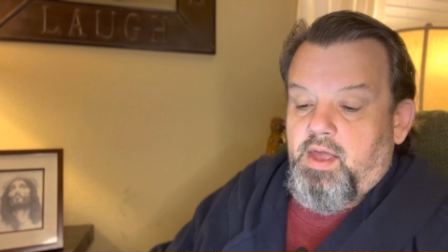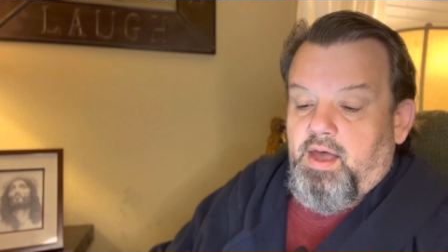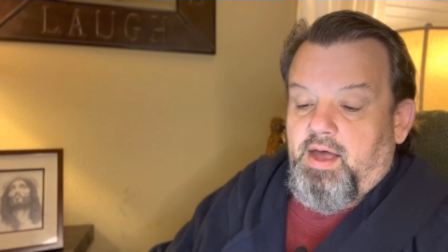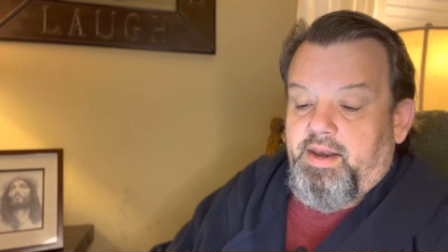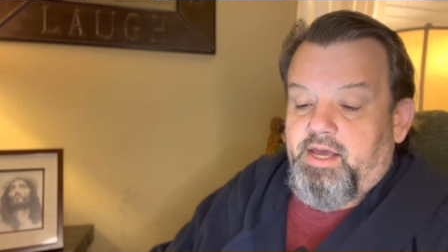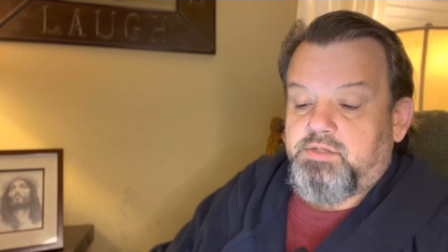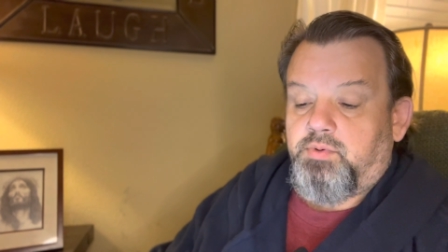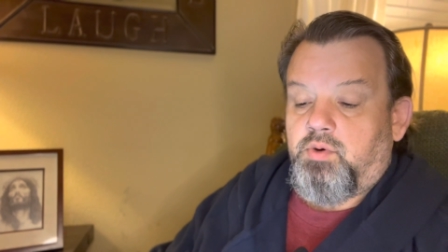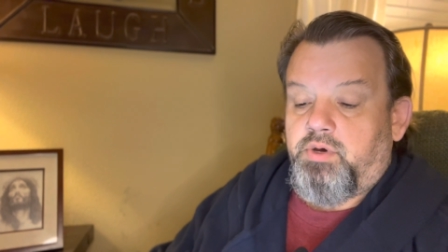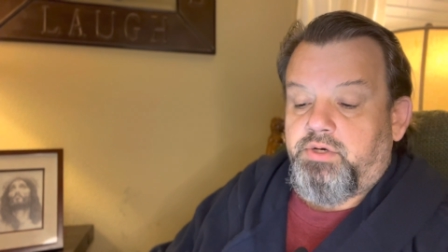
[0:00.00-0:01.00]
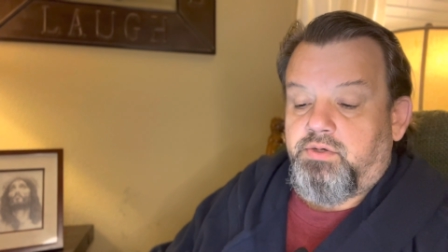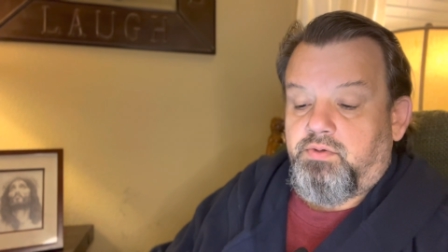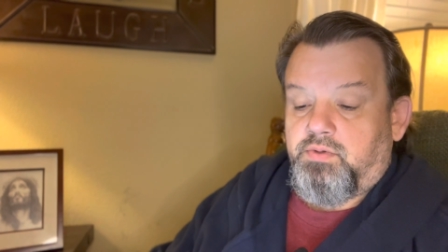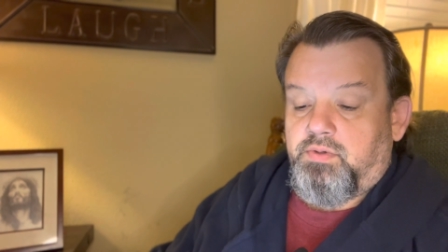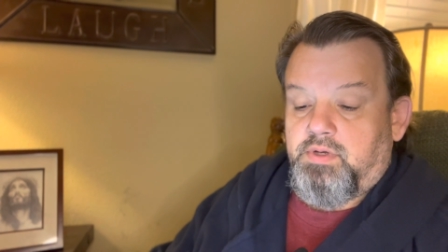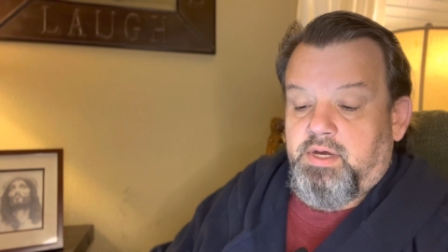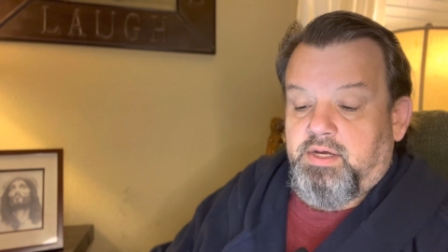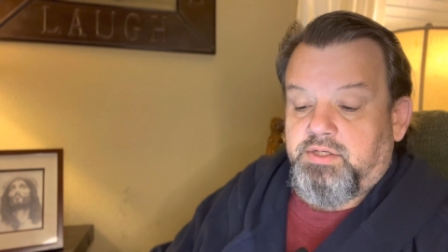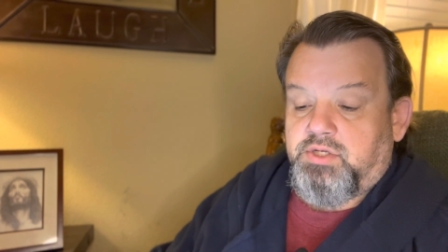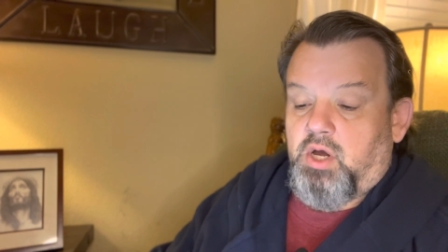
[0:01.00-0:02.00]
Uh, next, we're going to
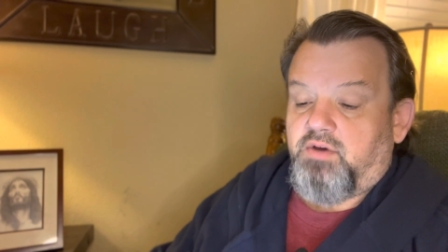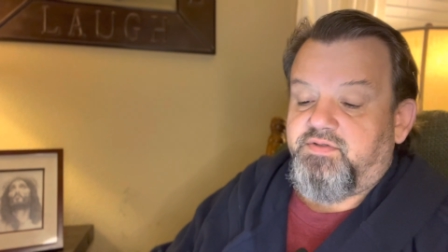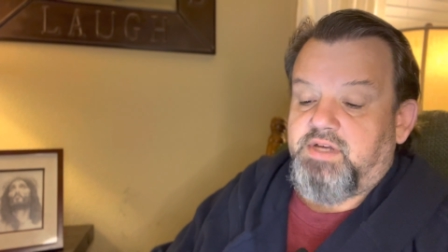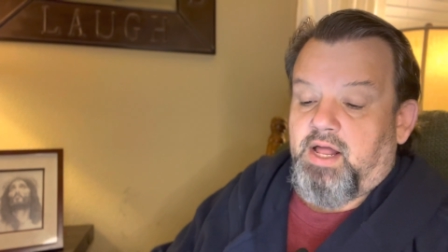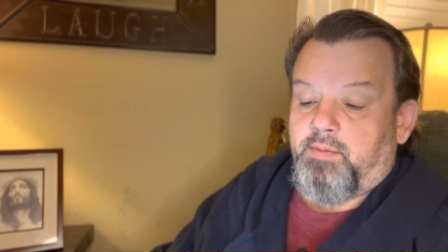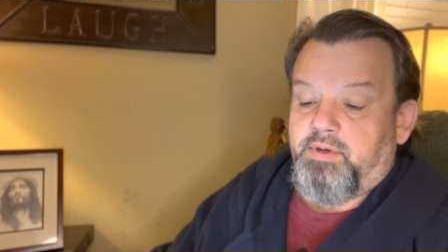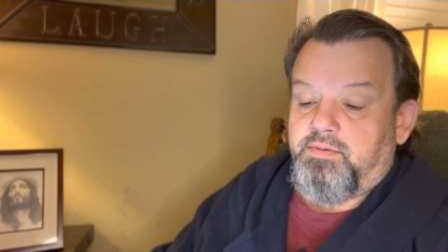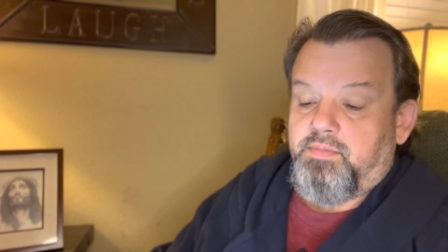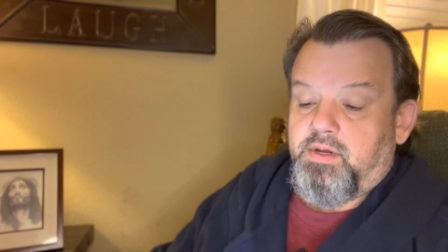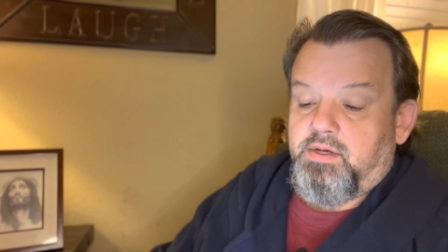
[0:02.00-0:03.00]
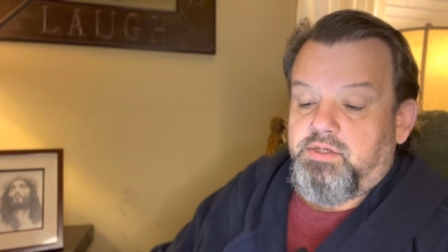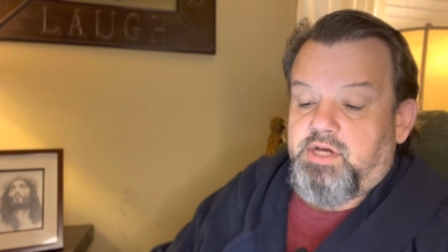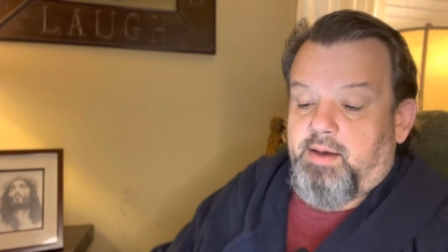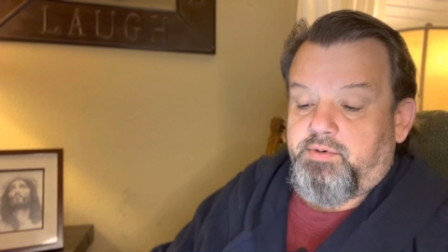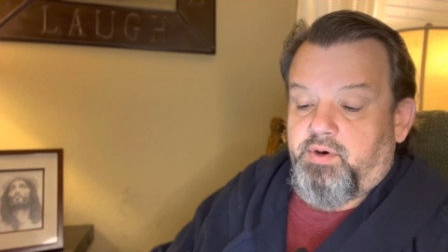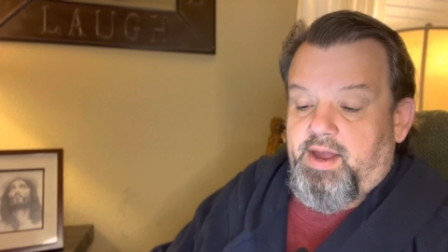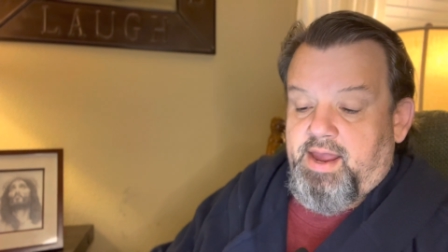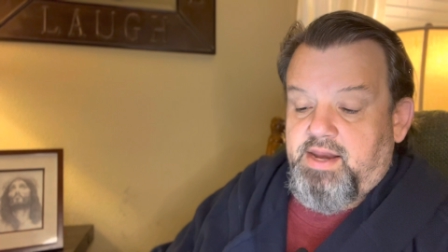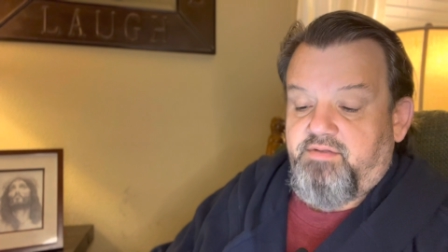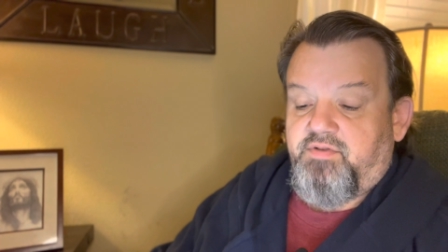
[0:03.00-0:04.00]
uh, Song of Solomon, chapter
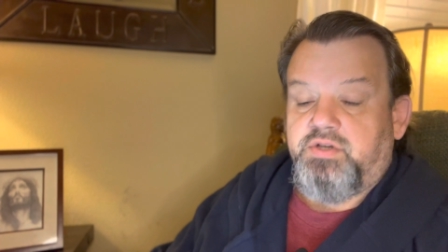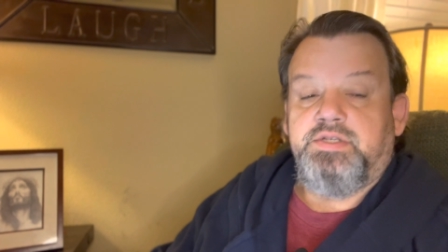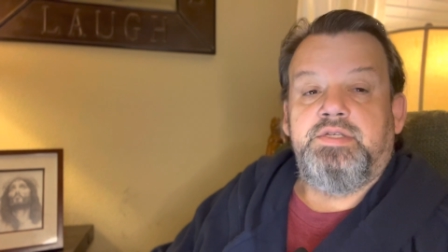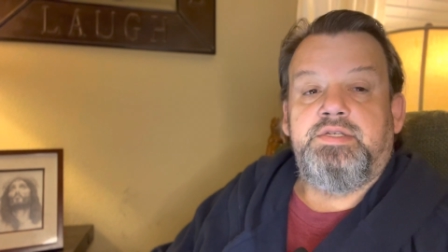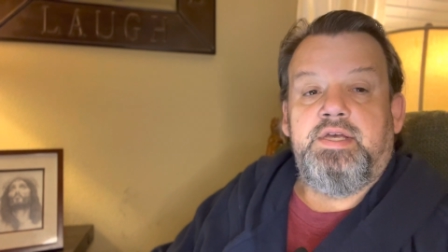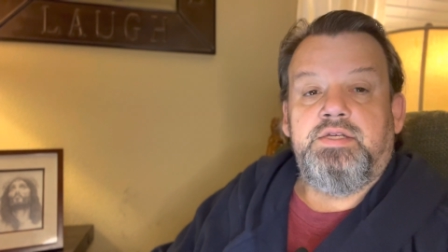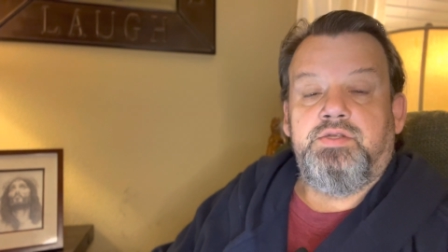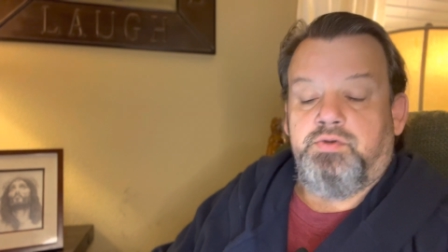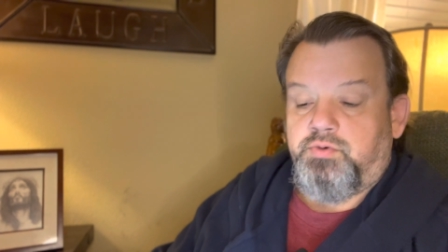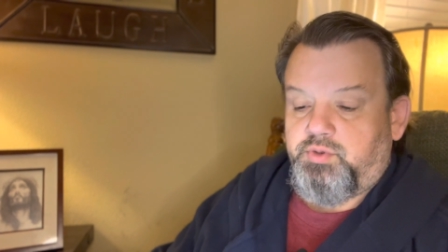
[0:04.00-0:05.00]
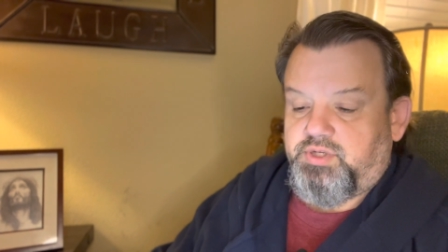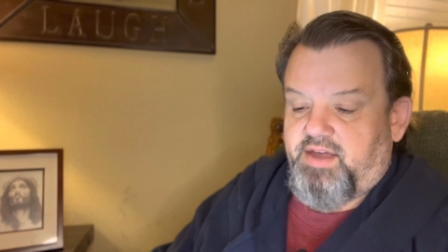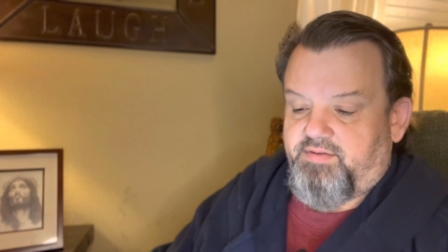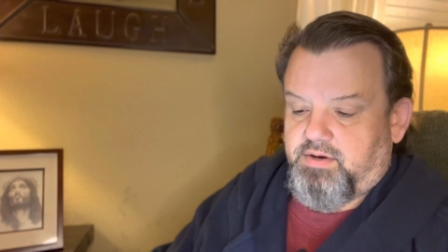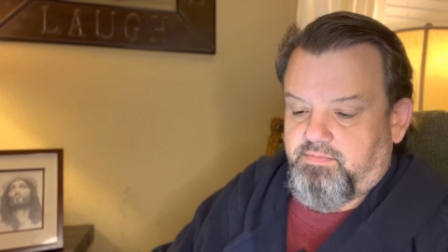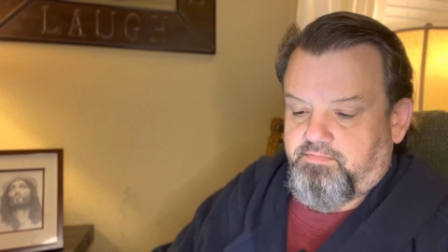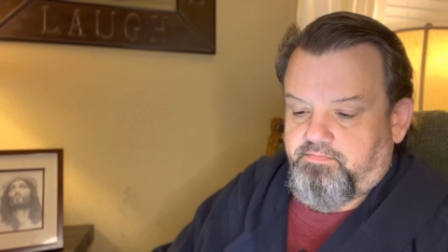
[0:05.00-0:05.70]
8, verses 6 through 7.